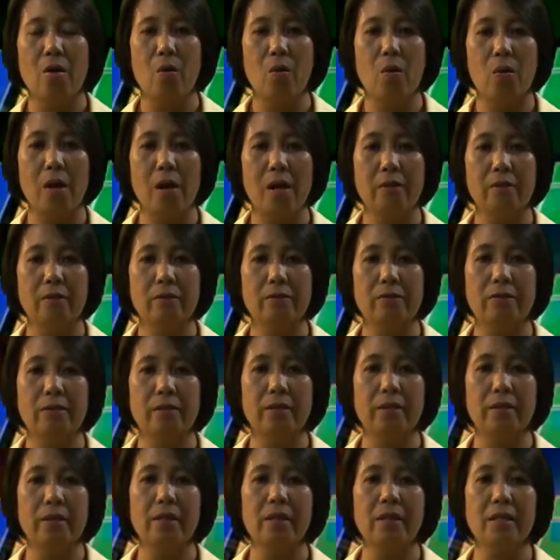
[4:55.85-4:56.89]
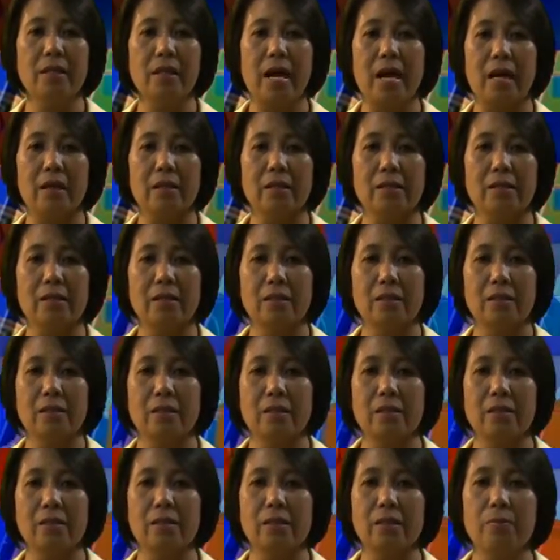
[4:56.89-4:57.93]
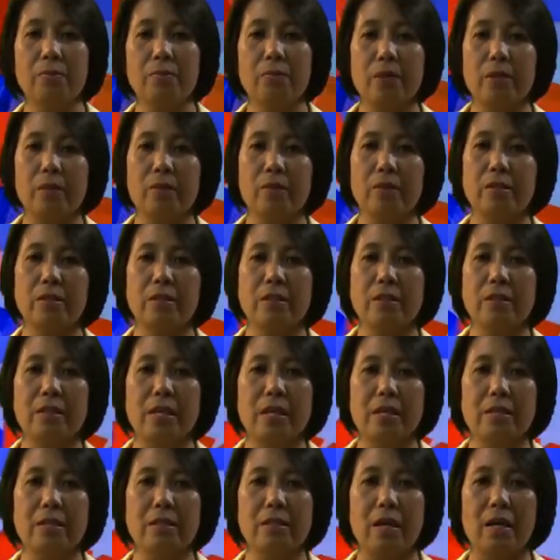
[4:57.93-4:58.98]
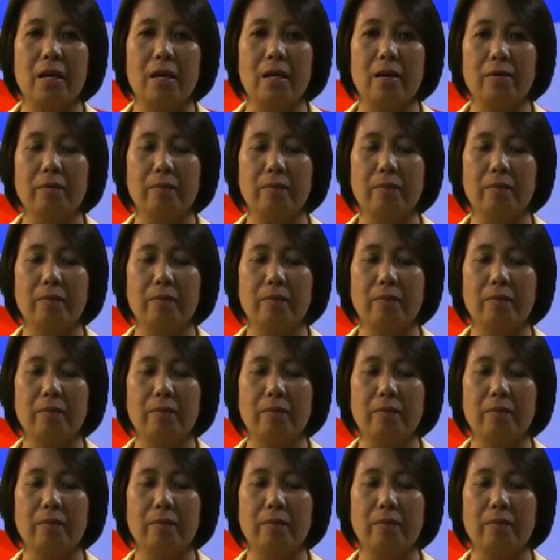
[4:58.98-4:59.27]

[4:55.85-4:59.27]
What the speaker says: while the vertical axis is the frequency data.